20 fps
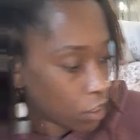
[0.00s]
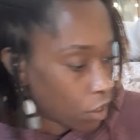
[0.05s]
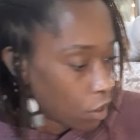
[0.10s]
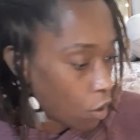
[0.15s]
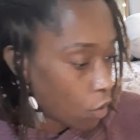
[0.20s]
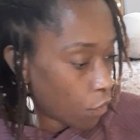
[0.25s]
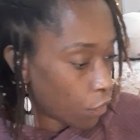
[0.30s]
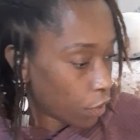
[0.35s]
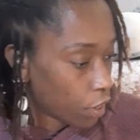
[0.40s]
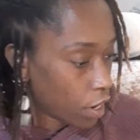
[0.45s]

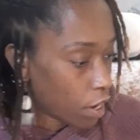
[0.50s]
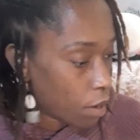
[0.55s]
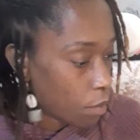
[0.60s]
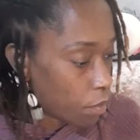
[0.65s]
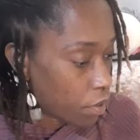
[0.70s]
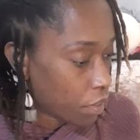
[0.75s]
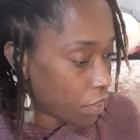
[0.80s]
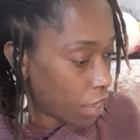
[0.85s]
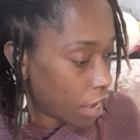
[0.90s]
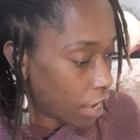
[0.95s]

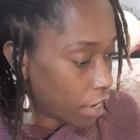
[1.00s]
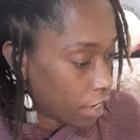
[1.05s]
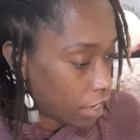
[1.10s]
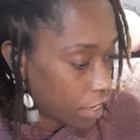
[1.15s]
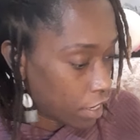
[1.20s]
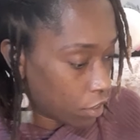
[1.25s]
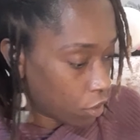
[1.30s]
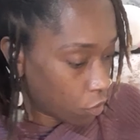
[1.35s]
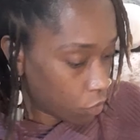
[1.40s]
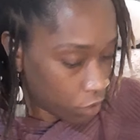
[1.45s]
overcoming that
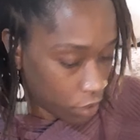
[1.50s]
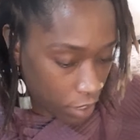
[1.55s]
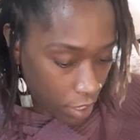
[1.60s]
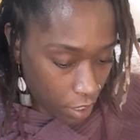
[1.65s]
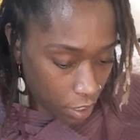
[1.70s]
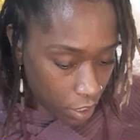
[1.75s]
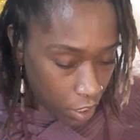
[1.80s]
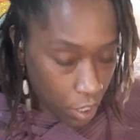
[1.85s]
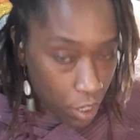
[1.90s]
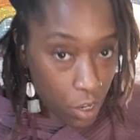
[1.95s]
that
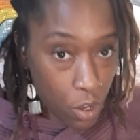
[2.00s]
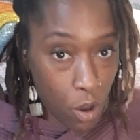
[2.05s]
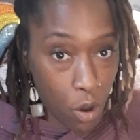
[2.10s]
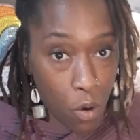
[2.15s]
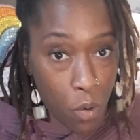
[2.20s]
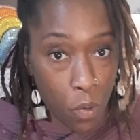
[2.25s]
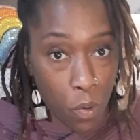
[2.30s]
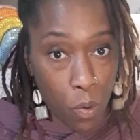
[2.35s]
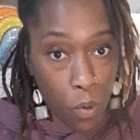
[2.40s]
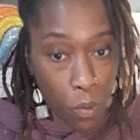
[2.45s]

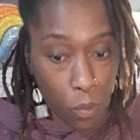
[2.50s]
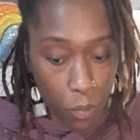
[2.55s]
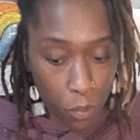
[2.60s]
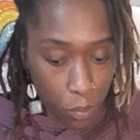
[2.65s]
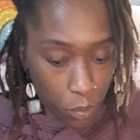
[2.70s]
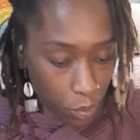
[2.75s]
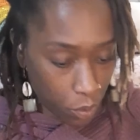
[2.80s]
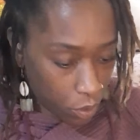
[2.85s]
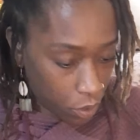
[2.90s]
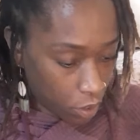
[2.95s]
ego,
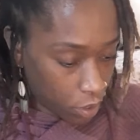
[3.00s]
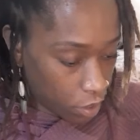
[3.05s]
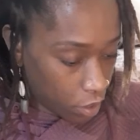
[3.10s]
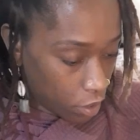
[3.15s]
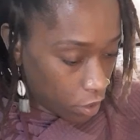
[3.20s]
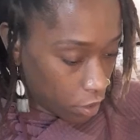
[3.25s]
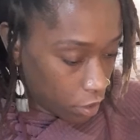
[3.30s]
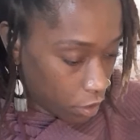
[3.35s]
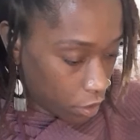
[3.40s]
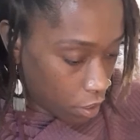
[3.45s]

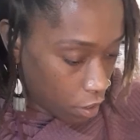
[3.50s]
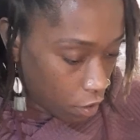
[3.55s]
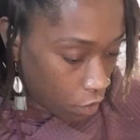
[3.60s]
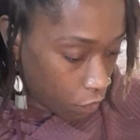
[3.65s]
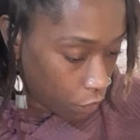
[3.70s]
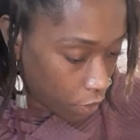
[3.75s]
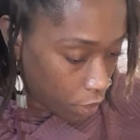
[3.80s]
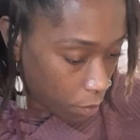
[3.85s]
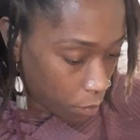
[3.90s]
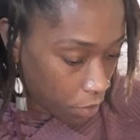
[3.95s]

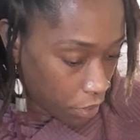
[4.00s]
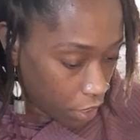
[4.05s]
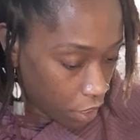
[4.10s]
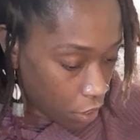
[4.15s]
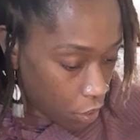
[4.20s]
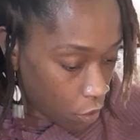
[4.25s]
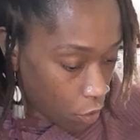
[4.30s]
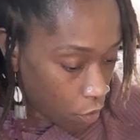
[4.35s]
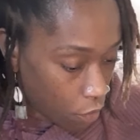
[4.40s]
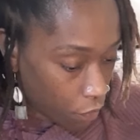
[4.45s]
overcoming the
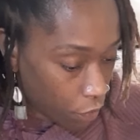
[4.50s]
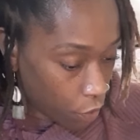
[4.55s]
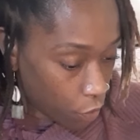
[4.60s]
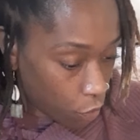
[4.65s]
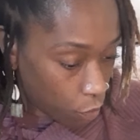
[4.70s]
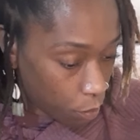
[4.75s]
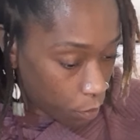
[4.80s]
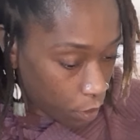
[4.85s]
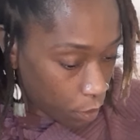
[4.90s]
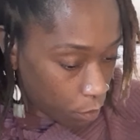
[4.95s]
ego of
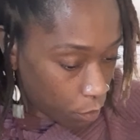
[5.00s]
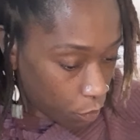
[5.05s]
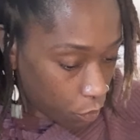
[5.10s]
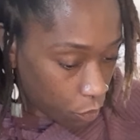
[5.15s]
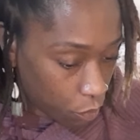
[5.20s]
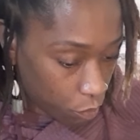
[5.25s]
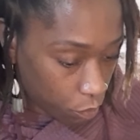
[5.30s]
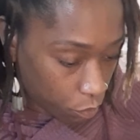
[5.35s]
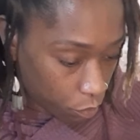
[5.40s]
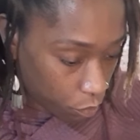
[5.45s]
other people.